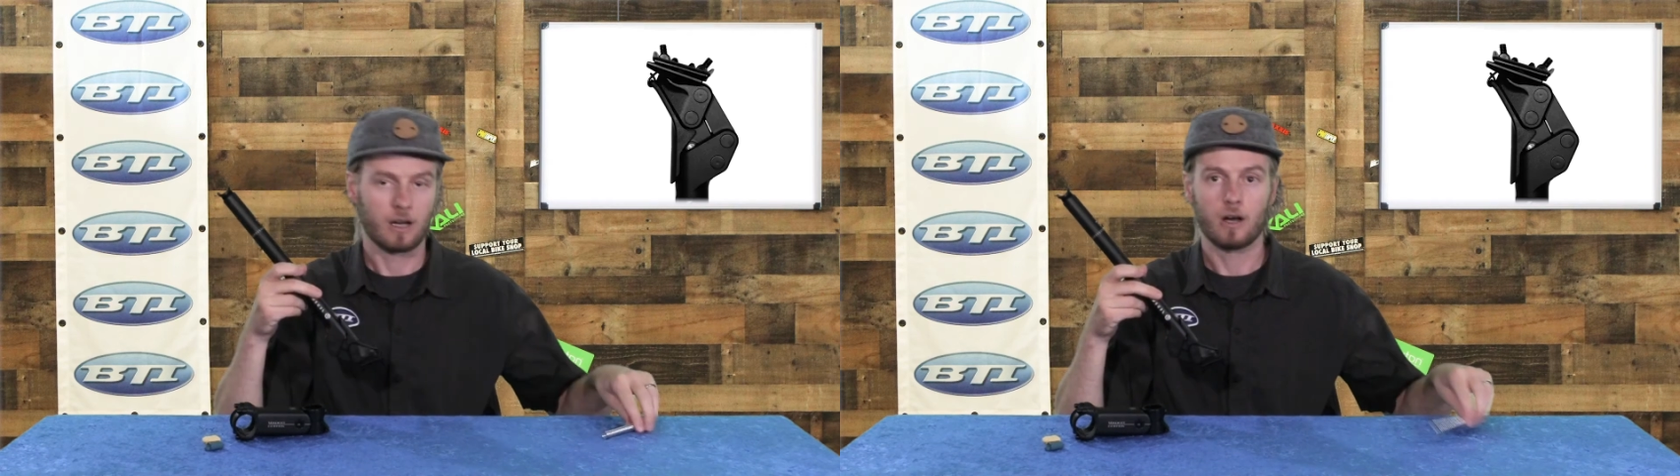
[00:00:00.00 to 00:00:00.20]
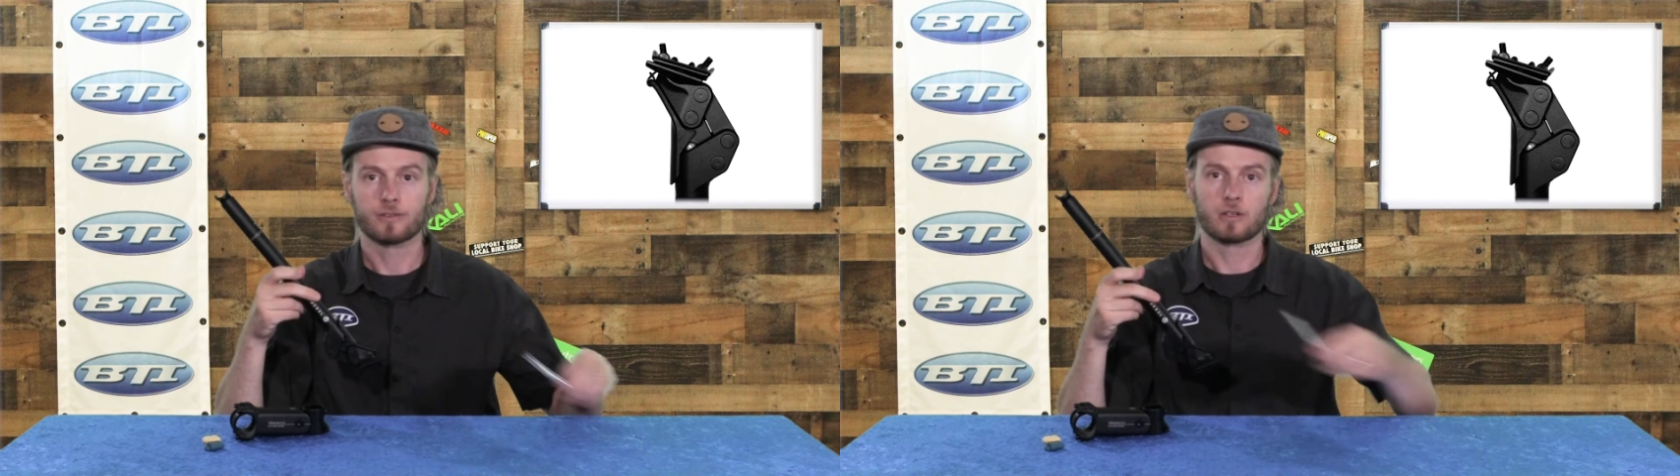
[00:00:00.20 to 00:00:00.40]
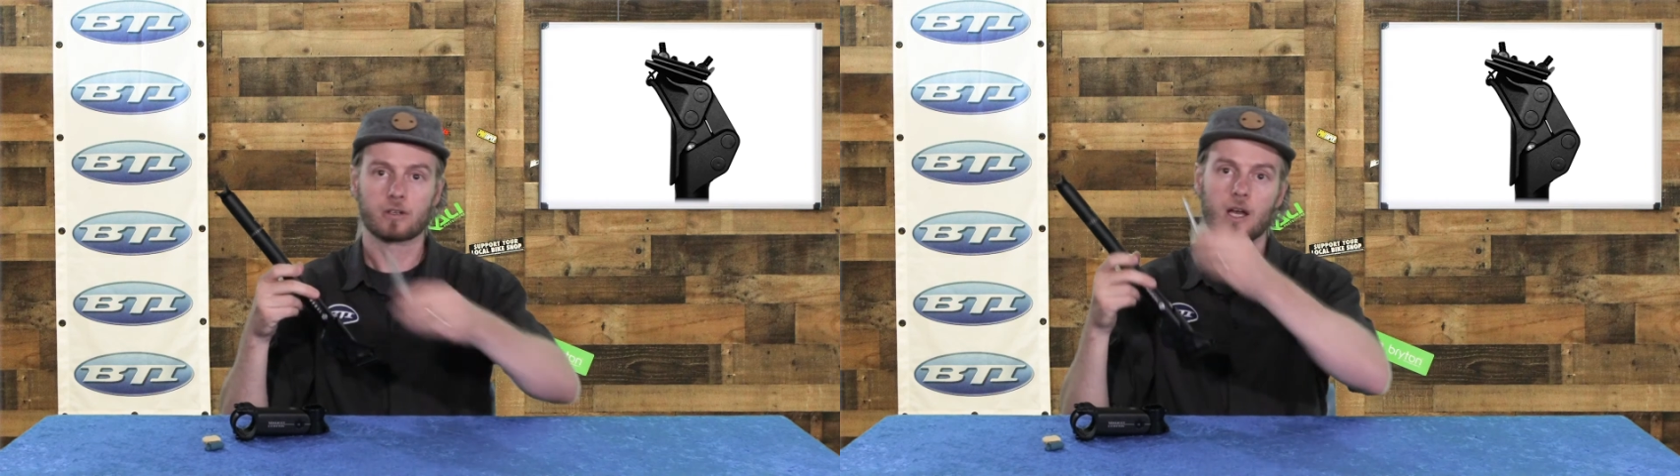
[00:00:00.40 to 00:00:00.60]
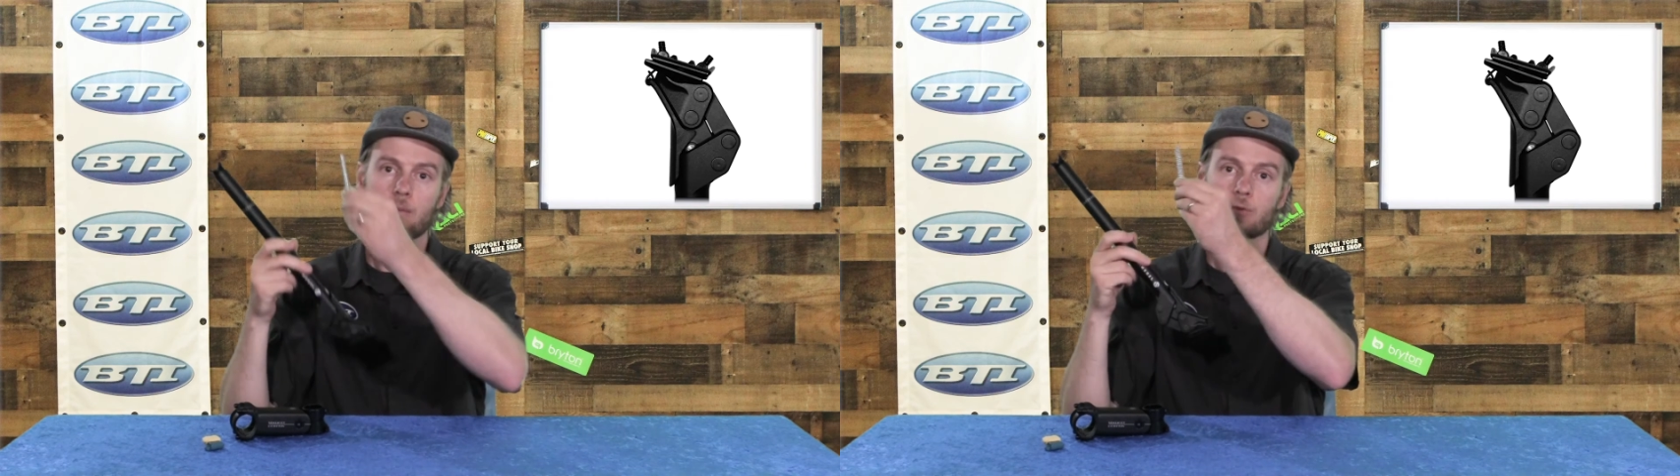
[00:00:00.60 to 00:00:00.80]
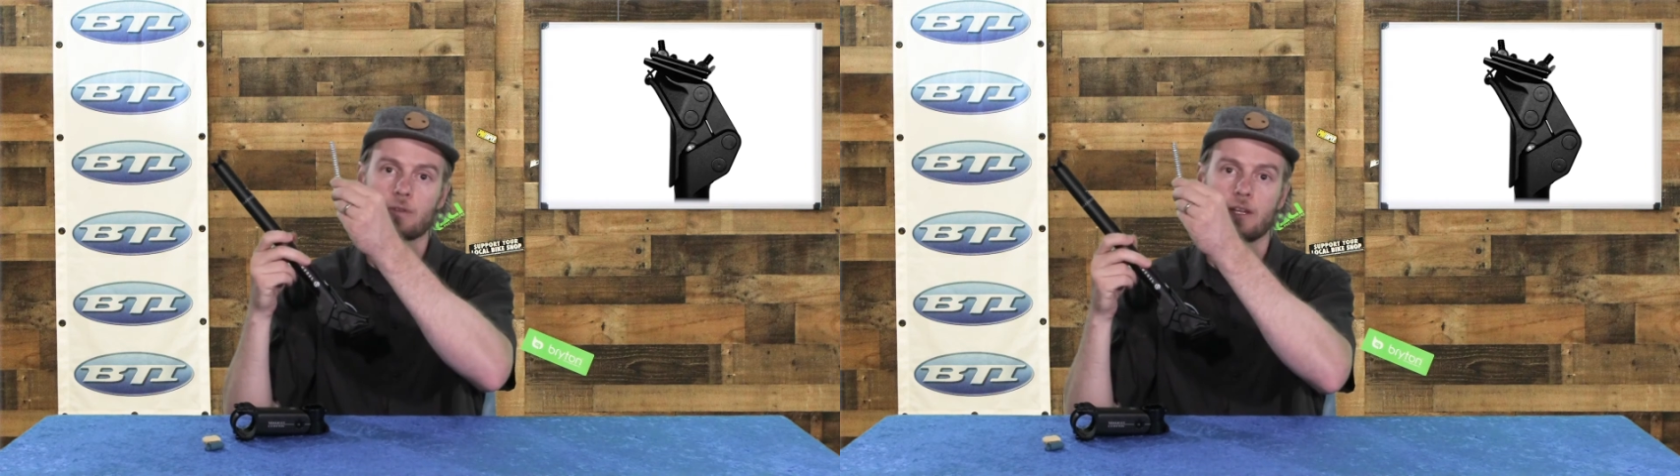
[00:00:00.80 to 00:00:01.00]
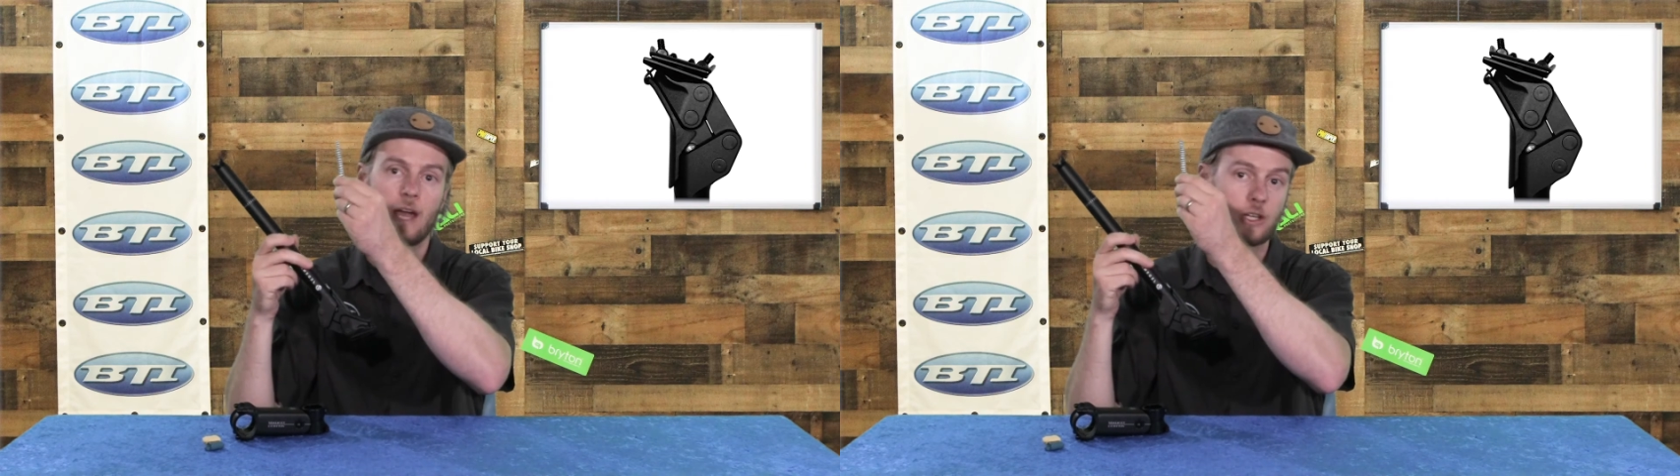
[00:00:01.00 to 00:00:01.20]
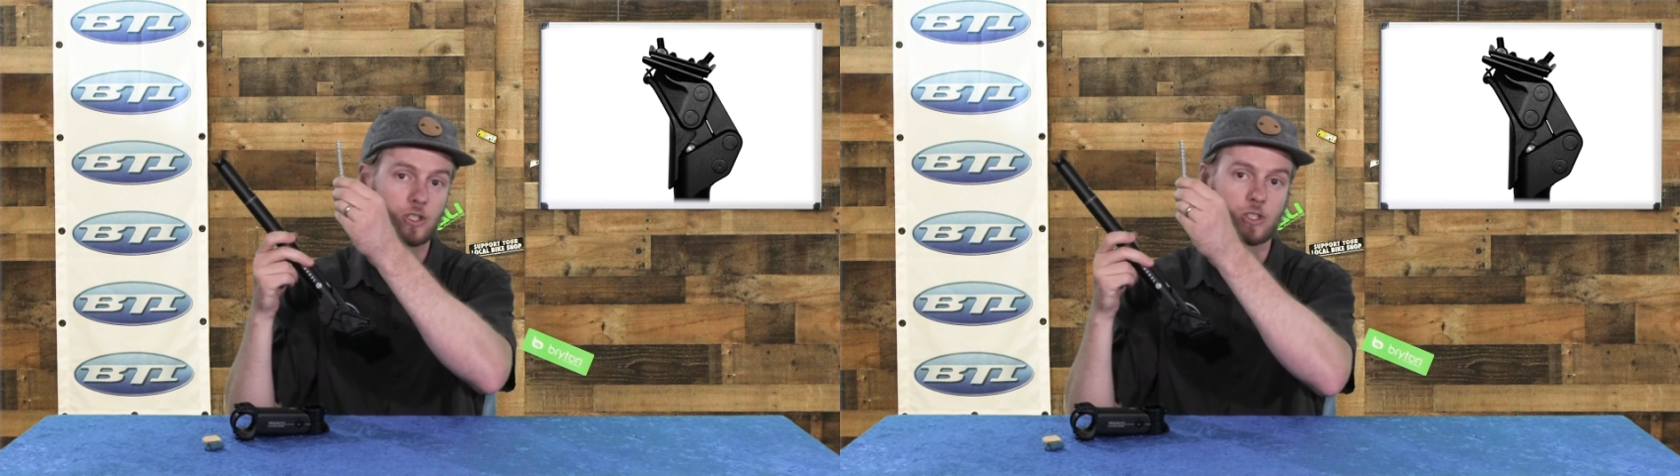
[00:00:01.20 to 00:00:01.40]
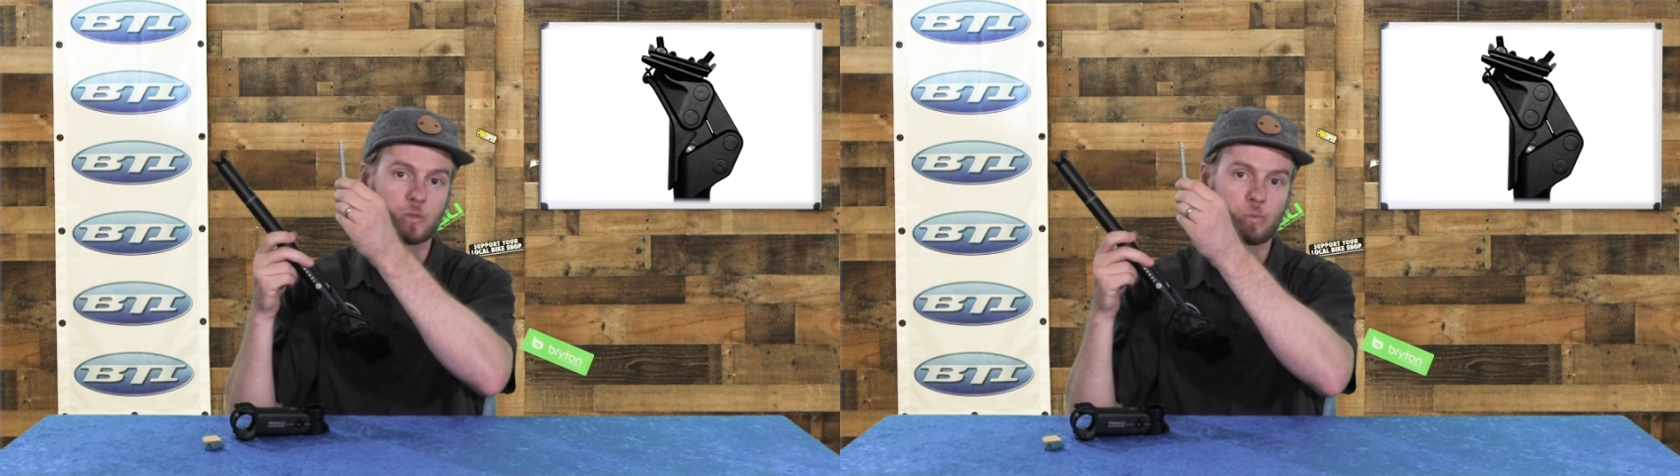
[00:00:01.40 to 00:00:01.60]
Also comes with an
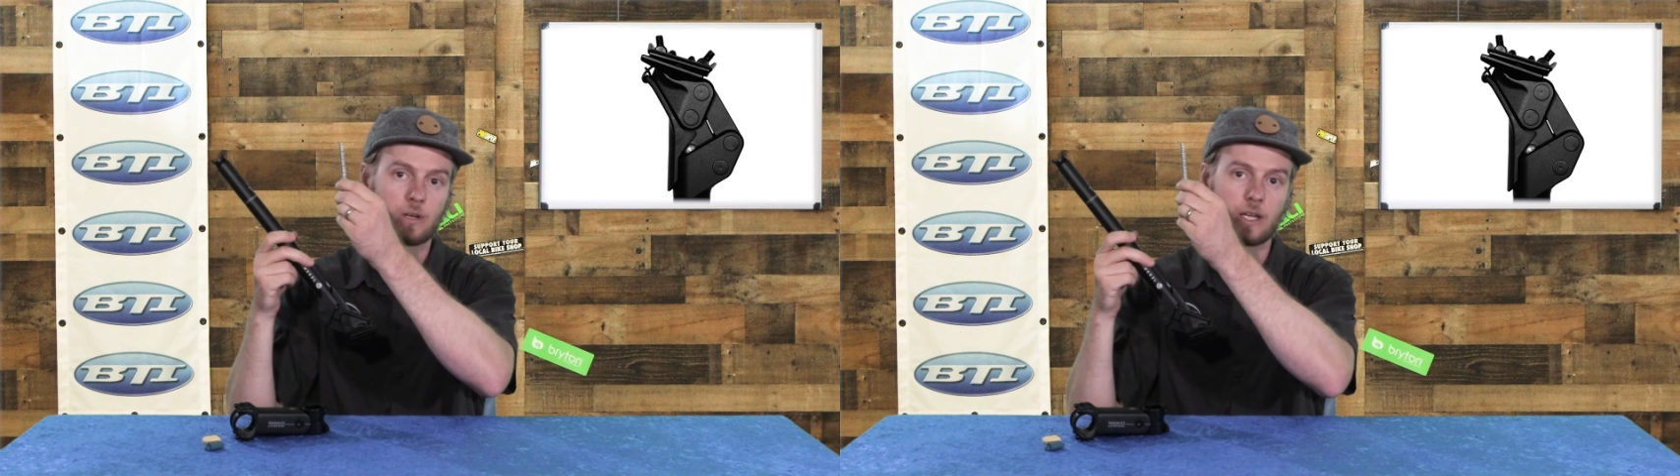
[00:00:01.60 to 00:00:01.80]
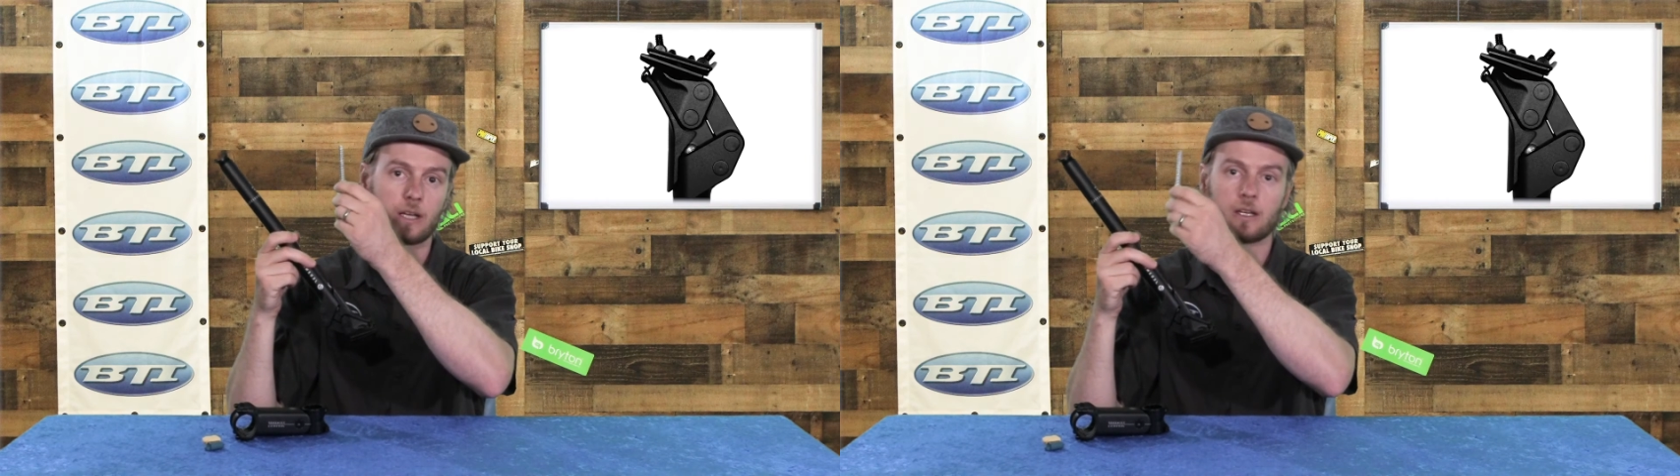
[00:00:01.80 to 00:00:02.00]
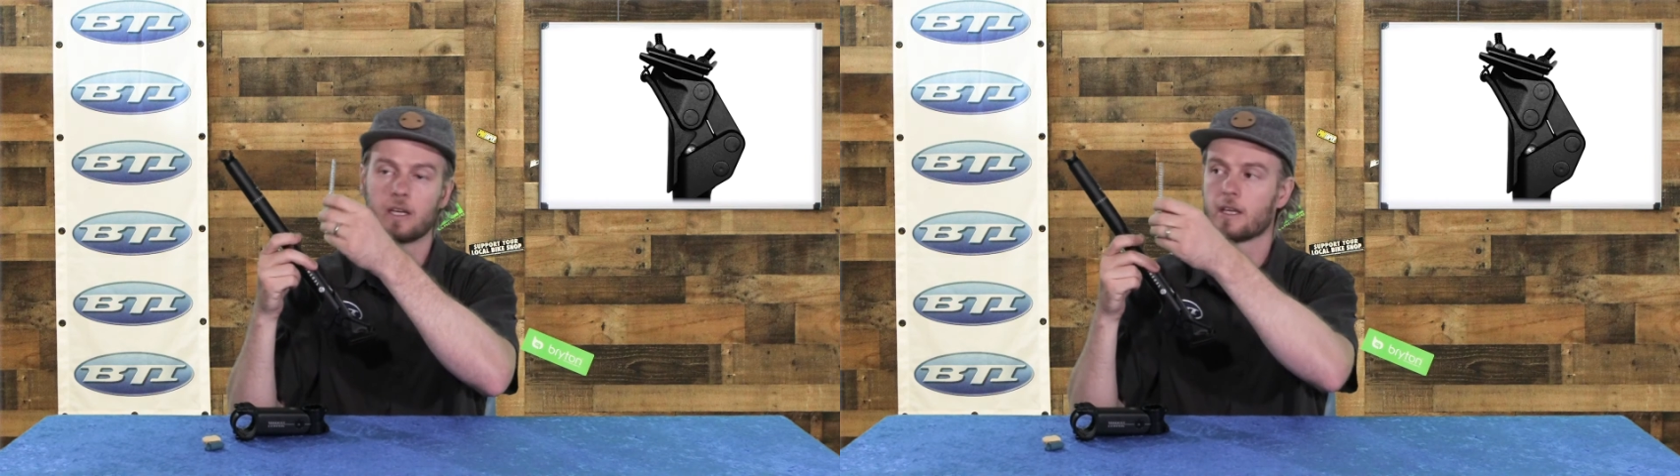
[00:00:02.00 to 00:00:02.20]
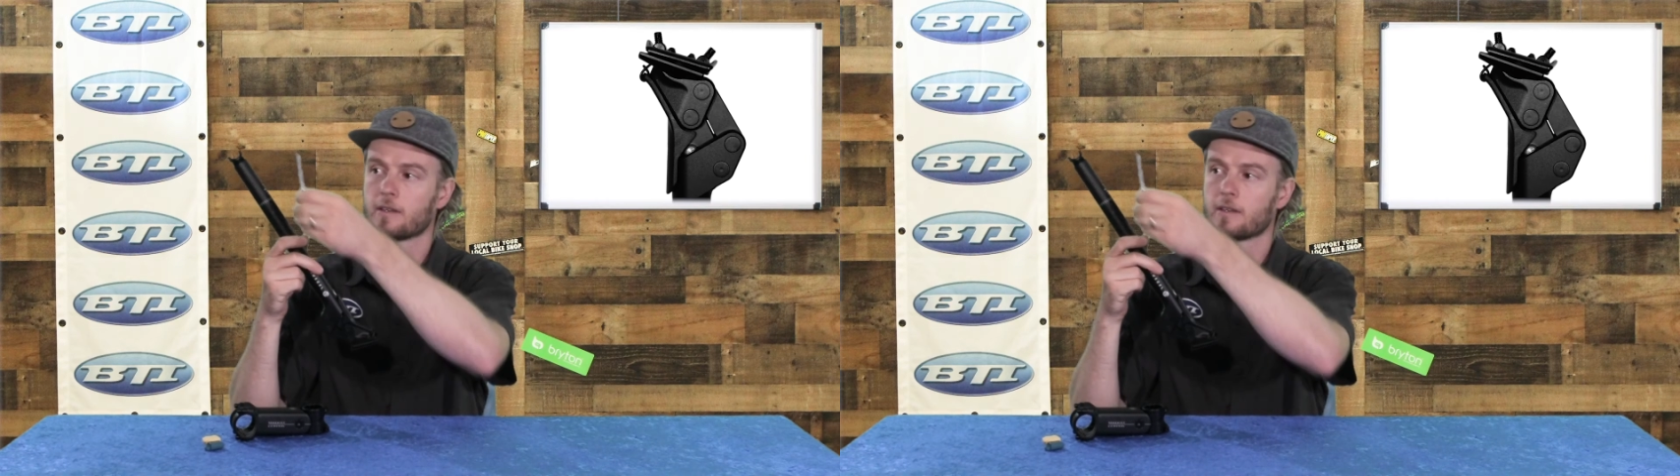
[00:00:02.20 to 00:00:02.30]
extra spring